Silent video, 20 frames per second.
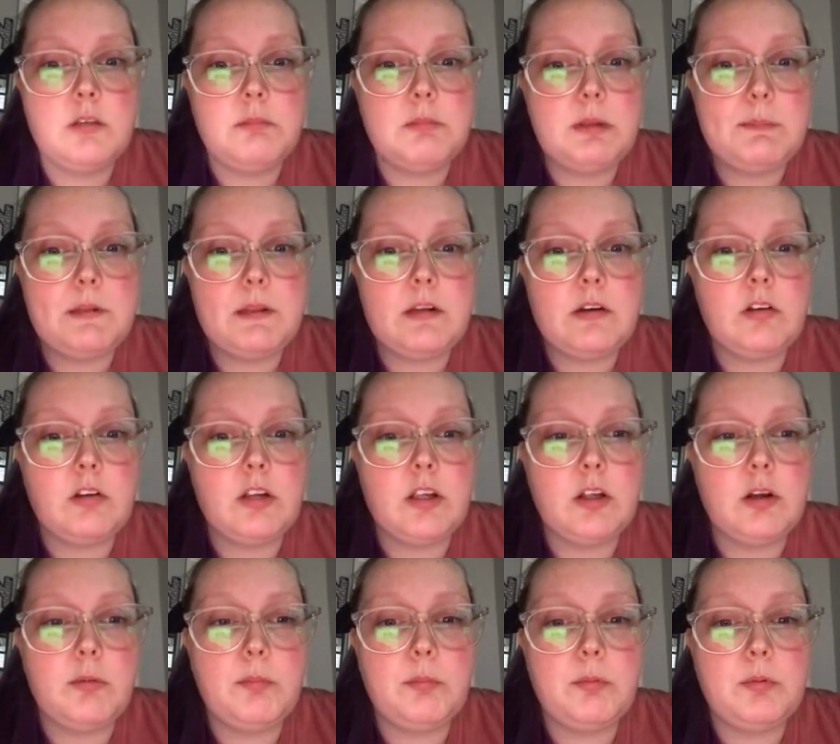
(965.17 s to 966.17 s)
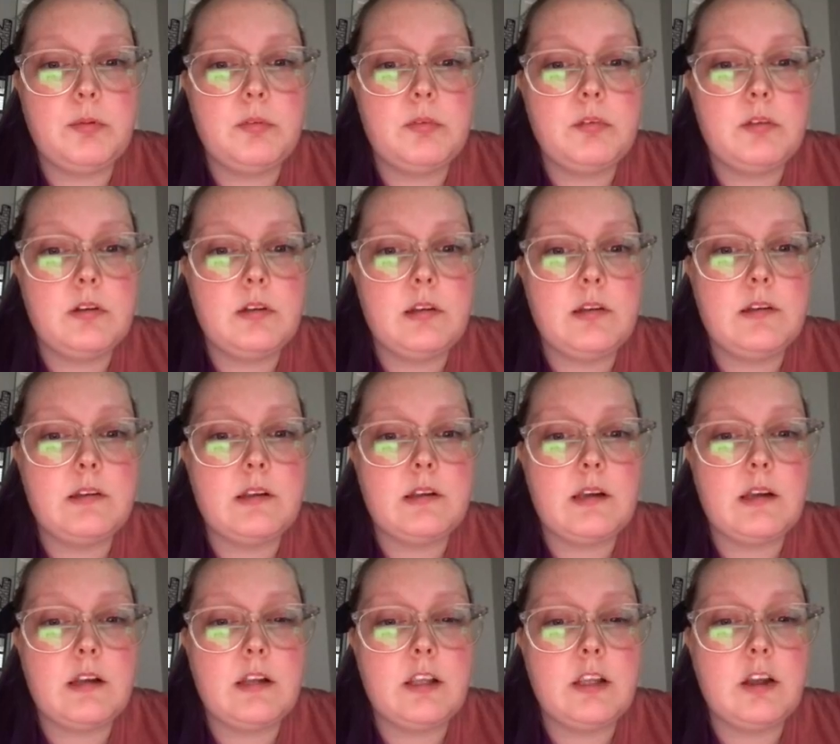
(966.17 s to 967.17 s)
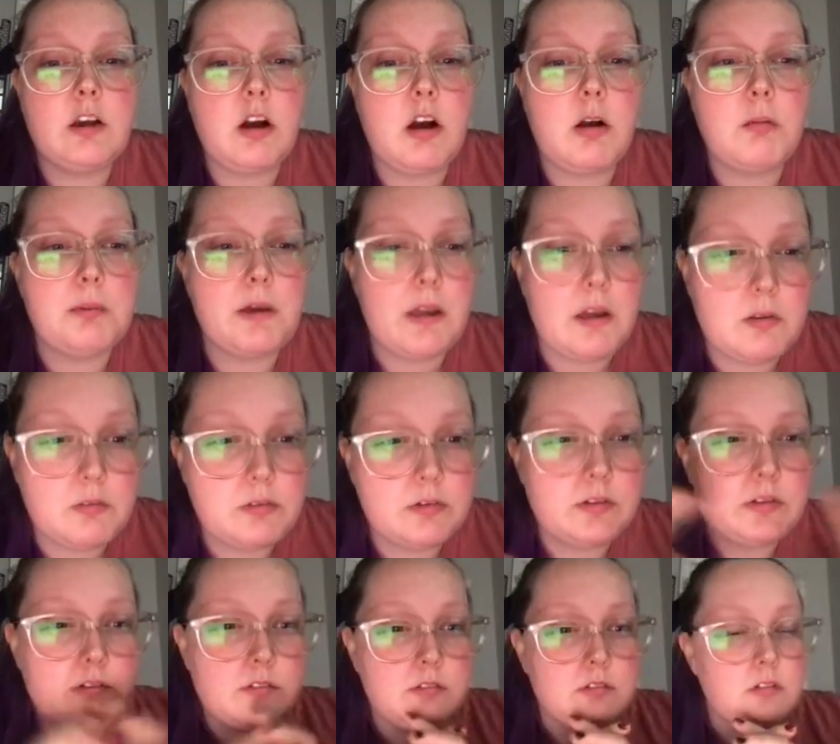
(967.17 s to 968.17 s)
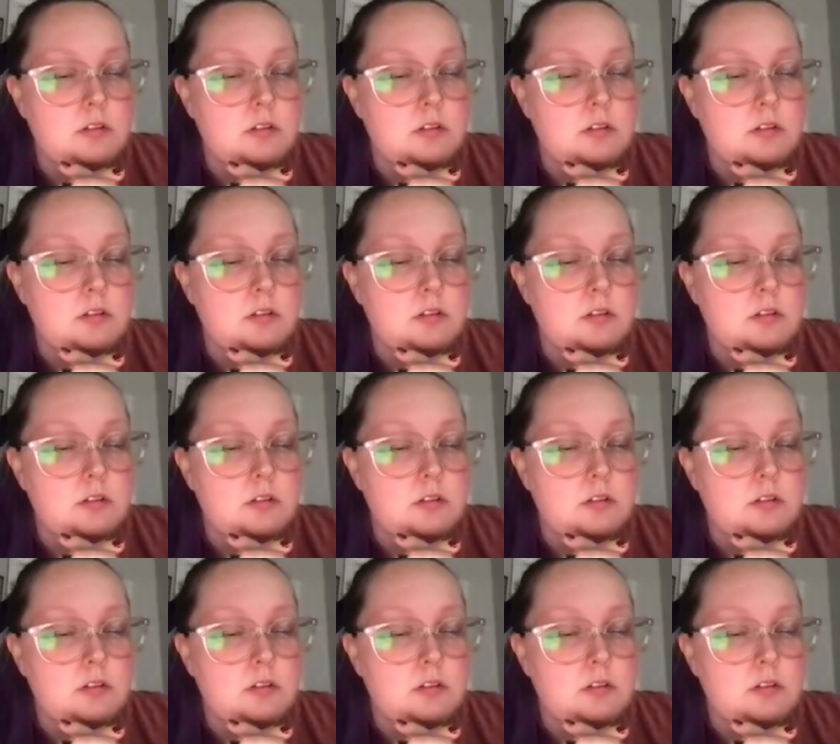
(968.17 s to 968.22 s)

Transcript: Maybe that'll help, because that kind of like compounds